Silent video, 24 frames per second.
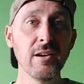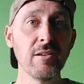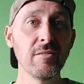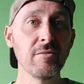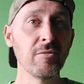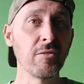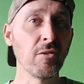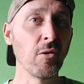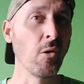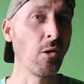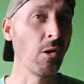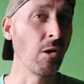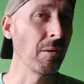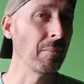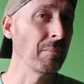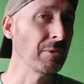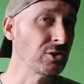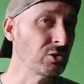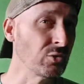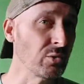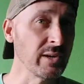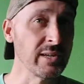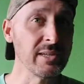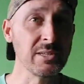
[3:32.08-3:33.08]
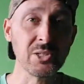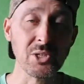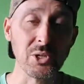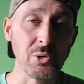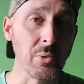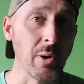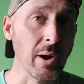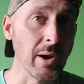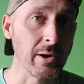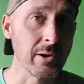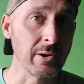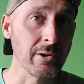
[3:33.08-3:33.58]
for between
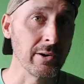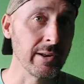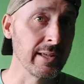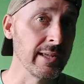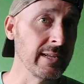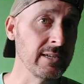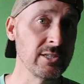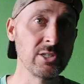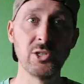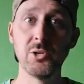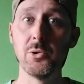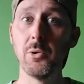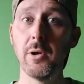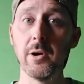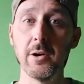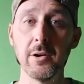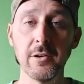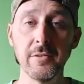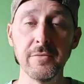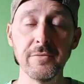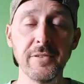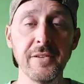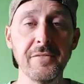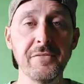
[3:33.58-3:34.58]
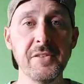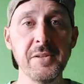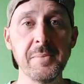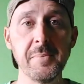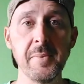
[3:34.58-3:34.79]
200 and 250